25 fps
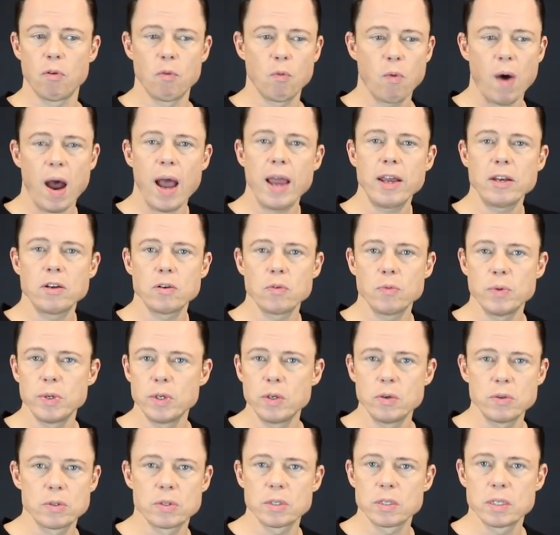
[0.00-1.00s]
Why do we
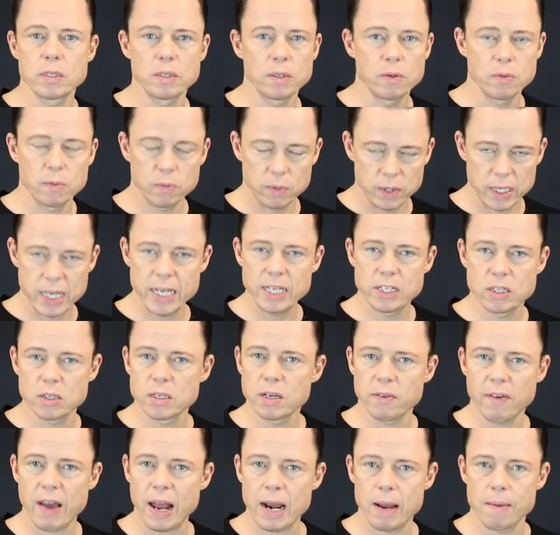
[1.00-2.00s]
need to
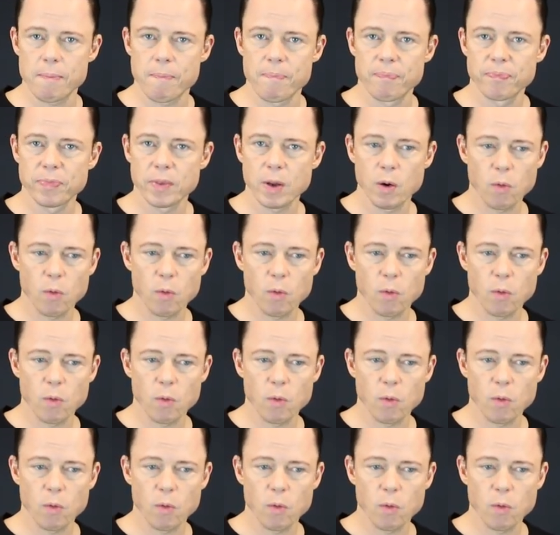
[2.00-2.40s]
develop?